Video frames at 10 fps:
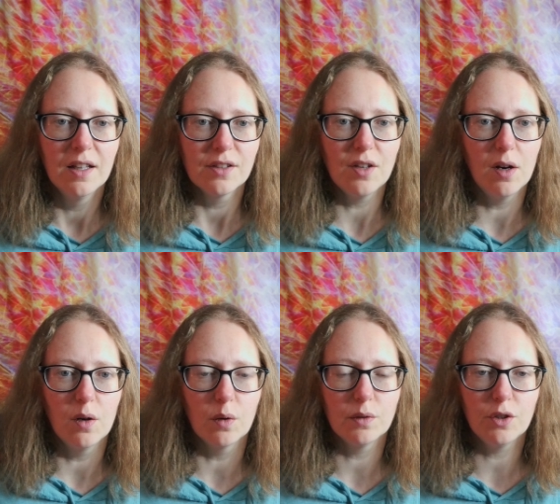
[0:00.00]

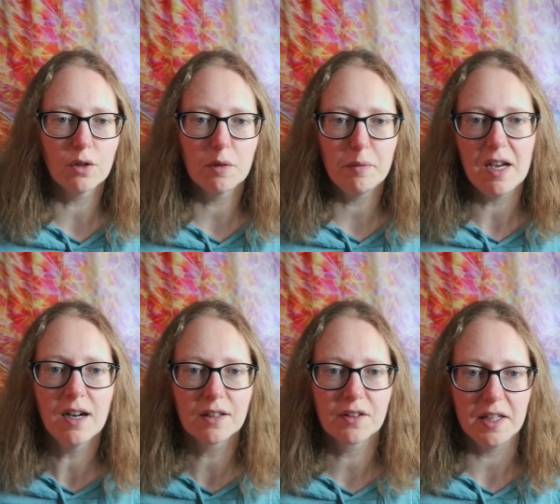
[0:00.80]
So you could be
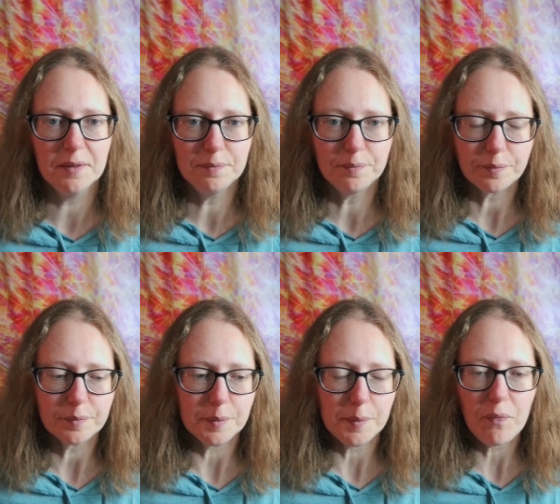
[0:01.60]
hungry,
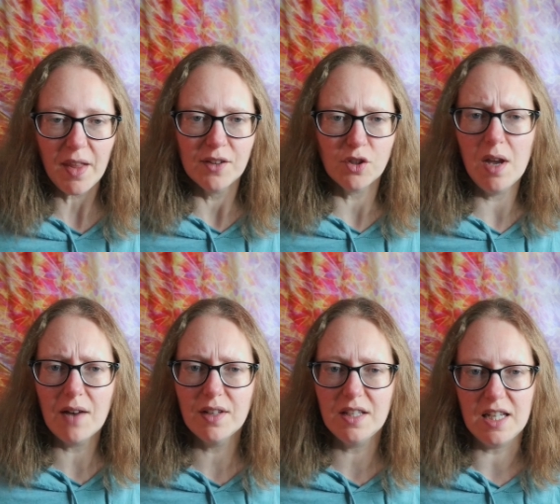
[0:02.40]
so you
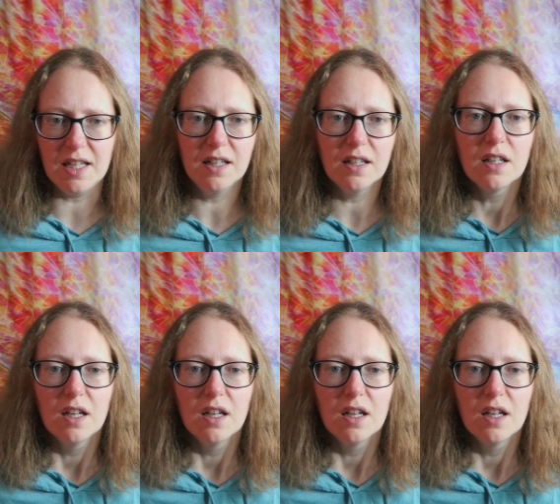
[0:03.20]
have a need,